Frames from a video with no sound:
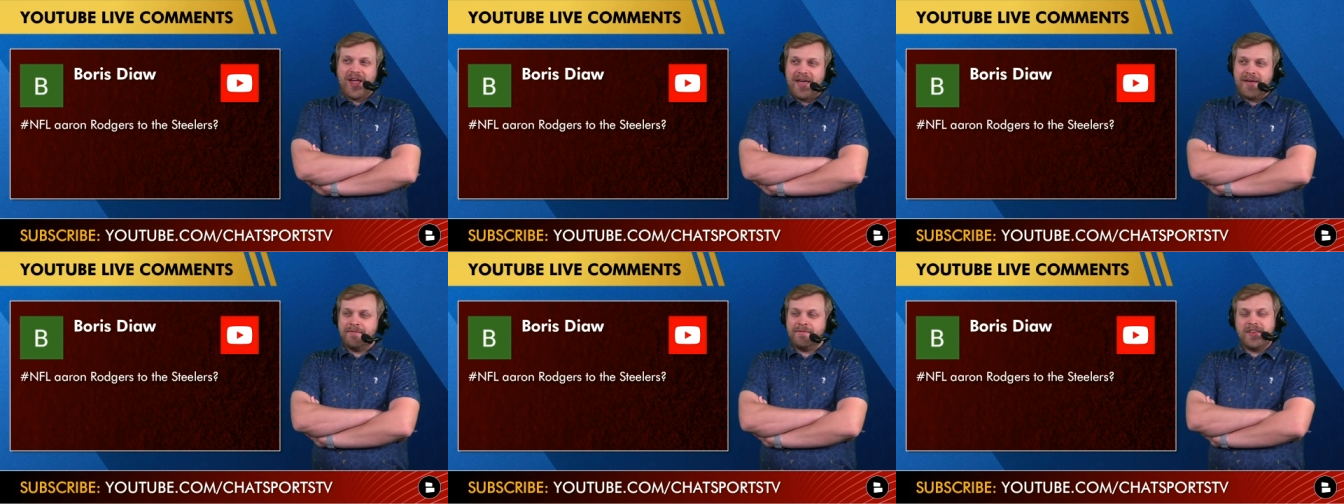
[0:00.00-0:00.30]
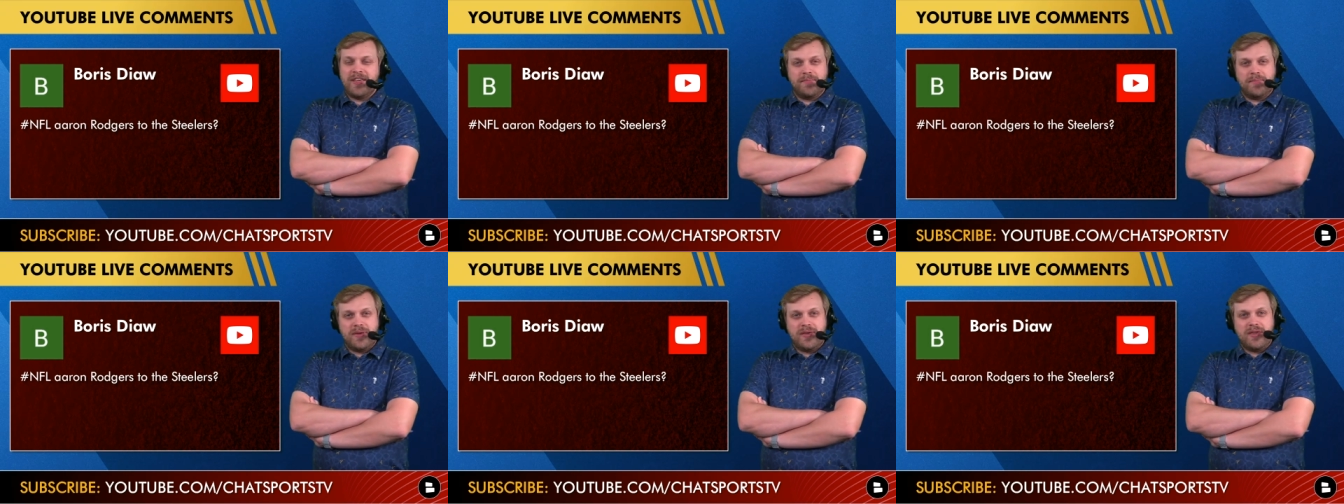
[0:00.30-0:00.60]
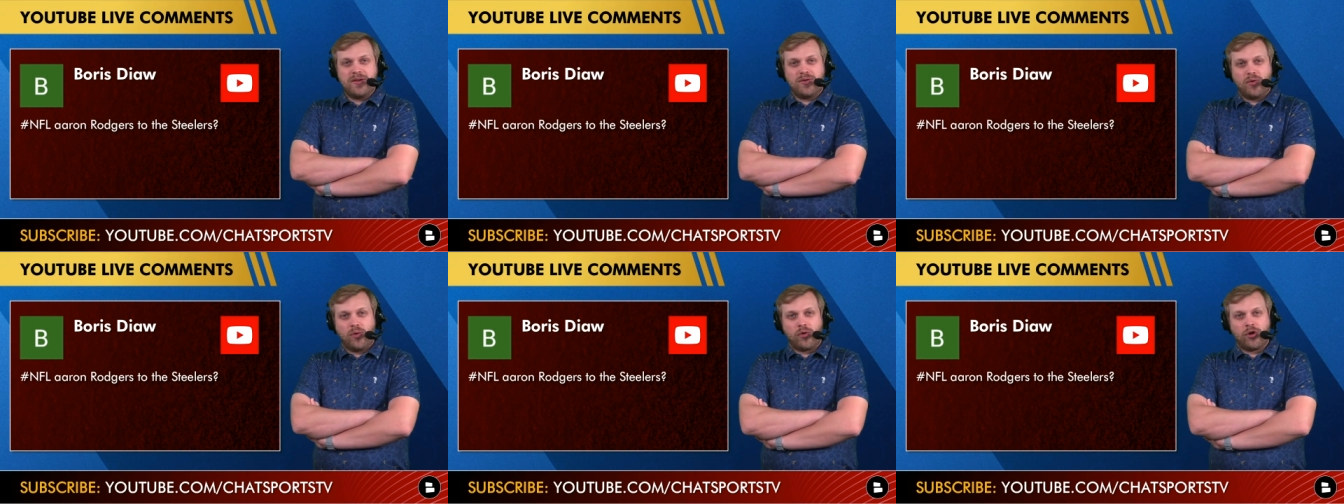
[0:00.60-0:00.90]
MVP
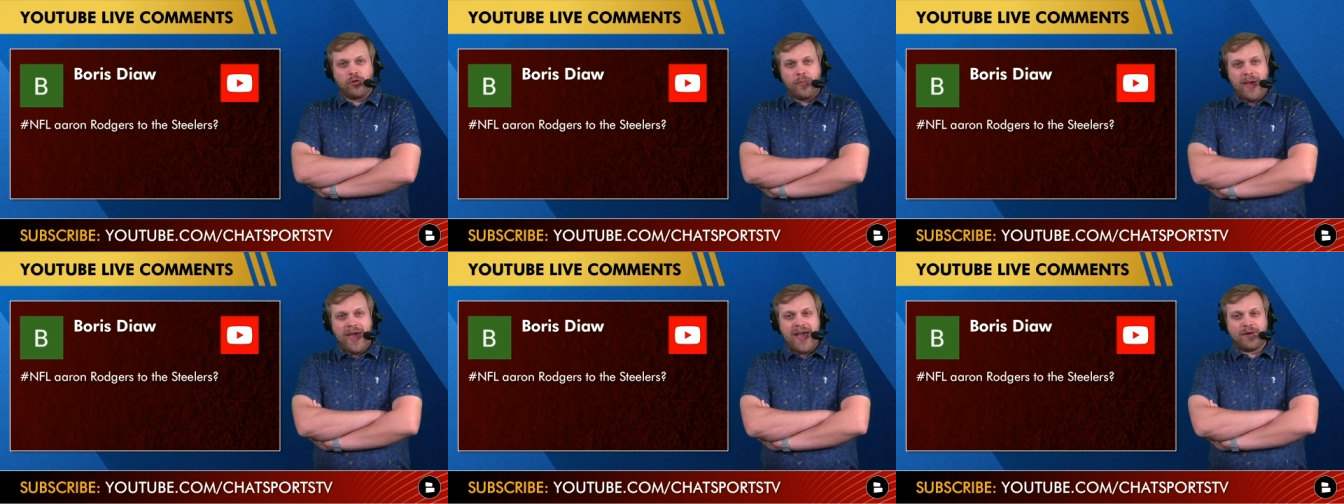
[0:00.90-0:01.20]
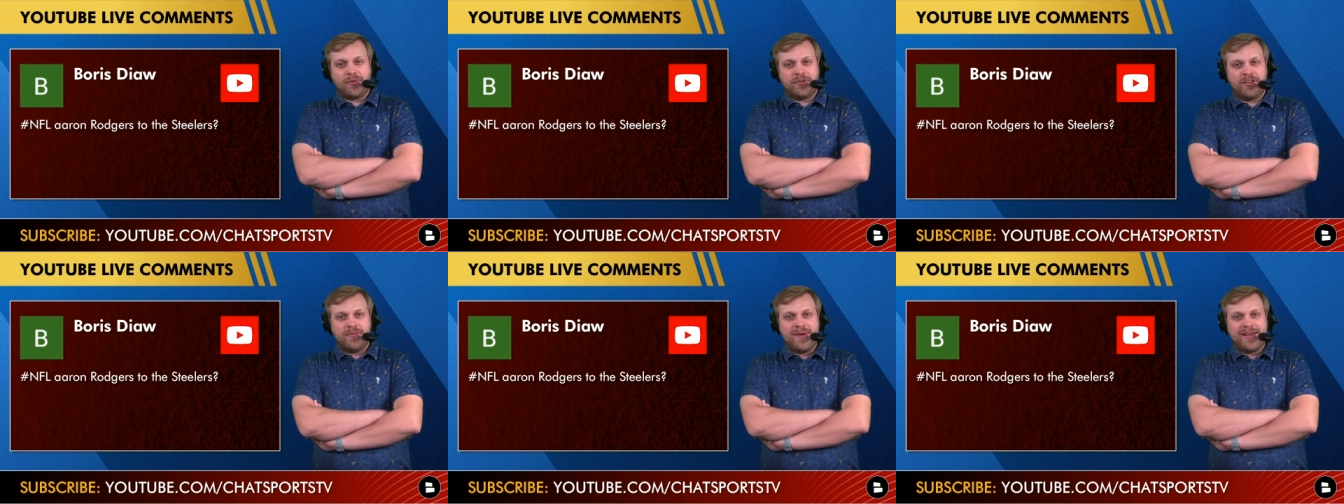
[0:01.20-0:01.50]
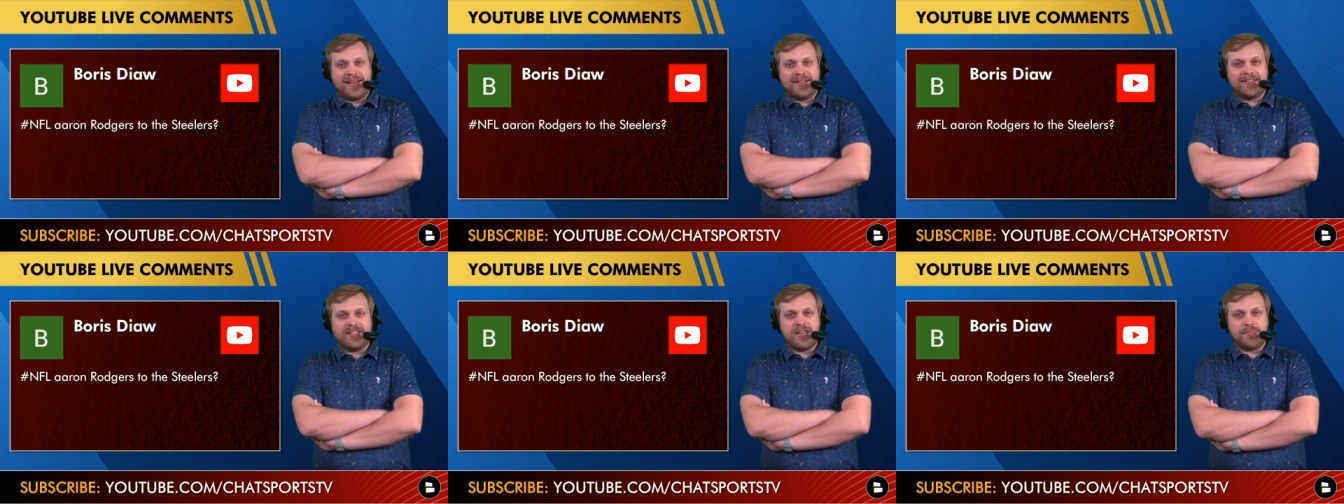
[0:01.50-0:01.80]
quarterback when you
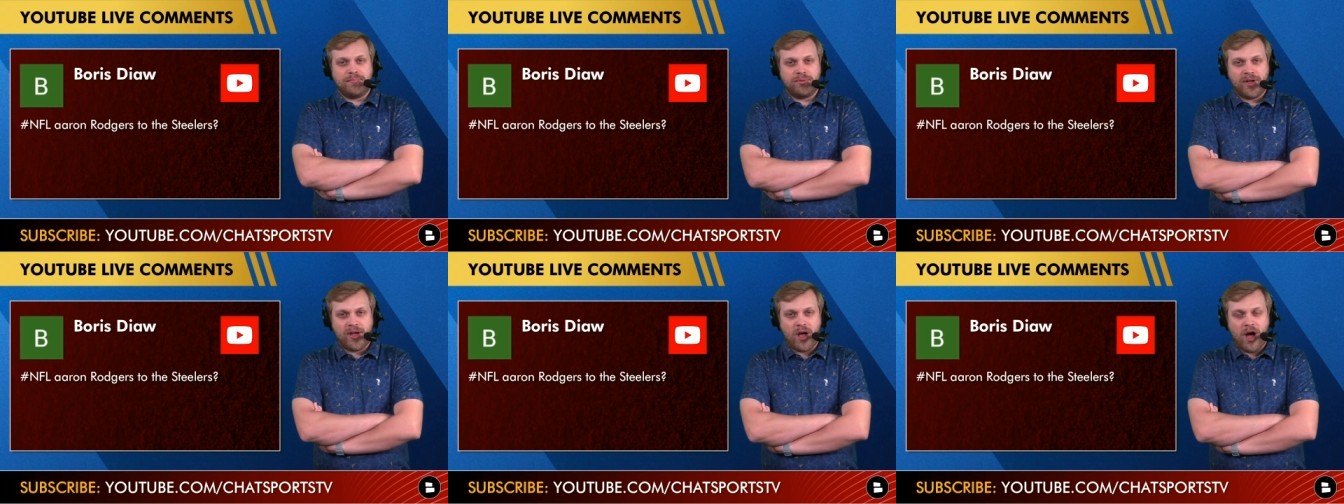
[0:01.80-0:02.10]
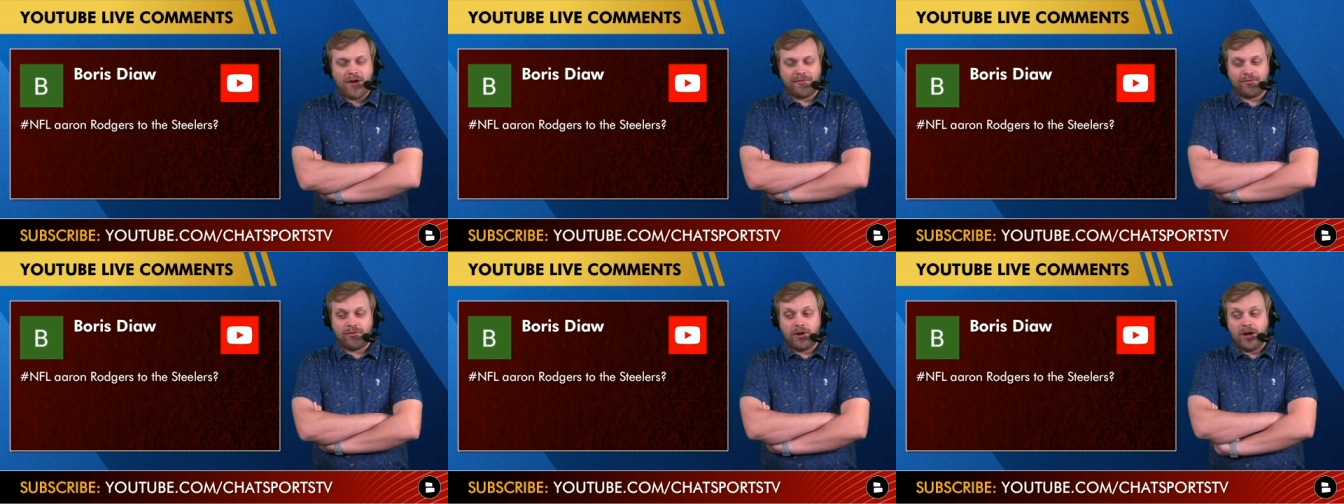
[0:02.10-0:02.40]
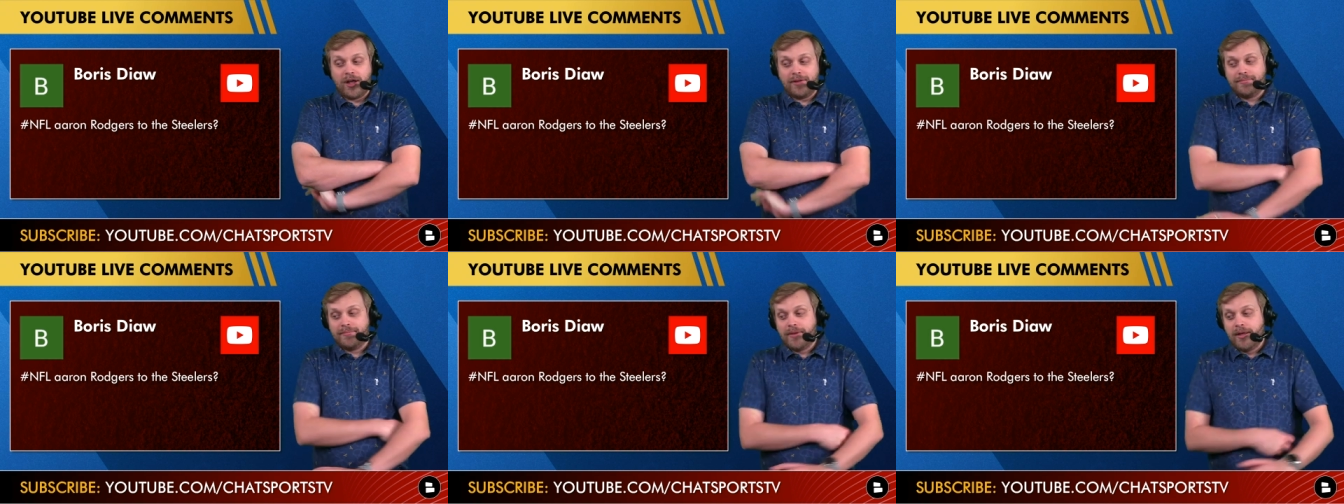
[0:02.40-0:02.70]
make a deep playoff
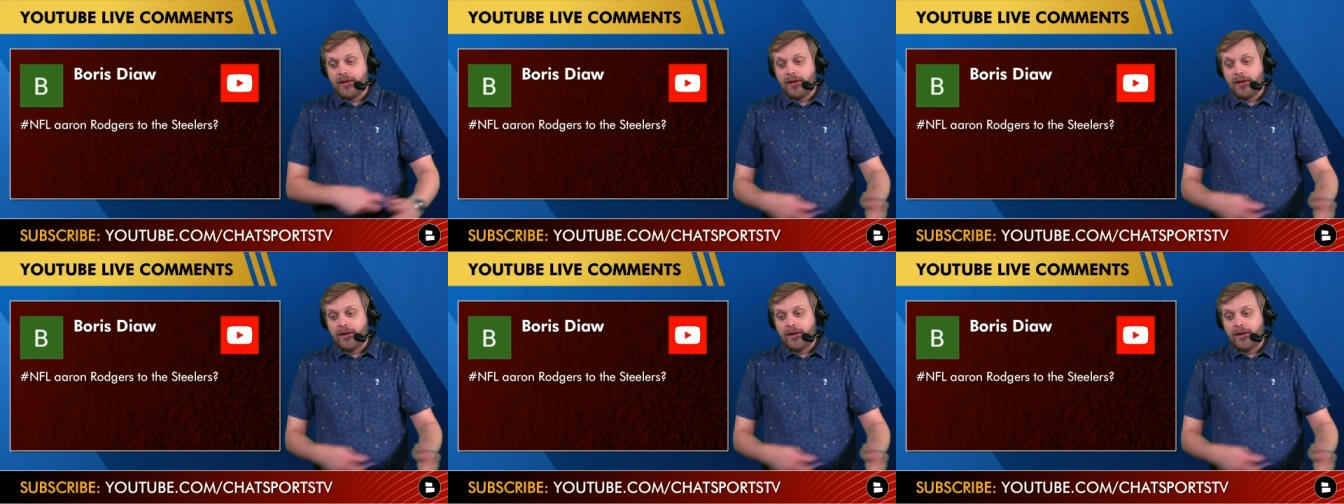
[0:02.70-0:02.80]
run?